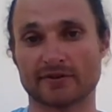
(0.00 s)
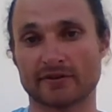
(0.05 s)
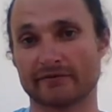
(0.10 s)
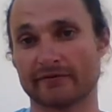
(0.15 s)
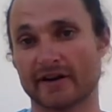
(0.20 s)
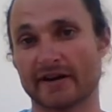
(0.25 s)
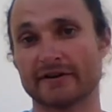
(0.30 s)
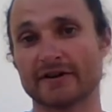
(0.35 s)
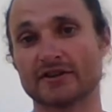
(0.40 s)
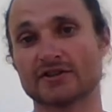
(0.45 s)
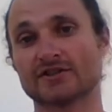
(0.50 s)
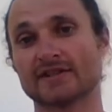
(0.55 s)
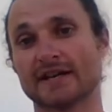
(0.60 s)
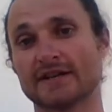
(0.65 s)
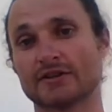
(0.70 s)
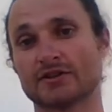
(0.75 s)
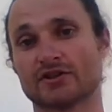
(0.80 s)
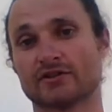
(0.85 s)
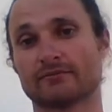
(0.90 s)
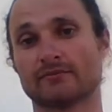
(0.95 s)
the various
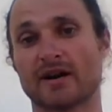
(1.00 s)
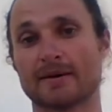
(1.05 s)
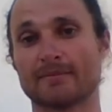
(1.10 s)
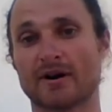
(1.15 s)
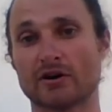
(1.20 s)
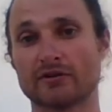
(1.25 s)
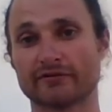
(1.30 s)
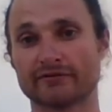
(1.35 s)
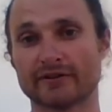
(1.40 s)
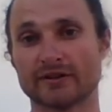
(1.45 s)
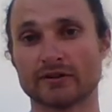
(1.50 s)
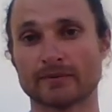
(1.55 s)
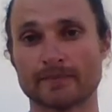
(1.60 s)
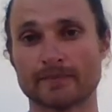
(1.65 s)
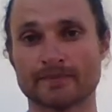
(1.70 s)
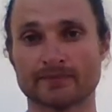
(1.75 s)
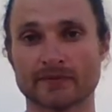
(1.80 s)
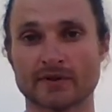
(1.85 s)
stages of my mouth fill,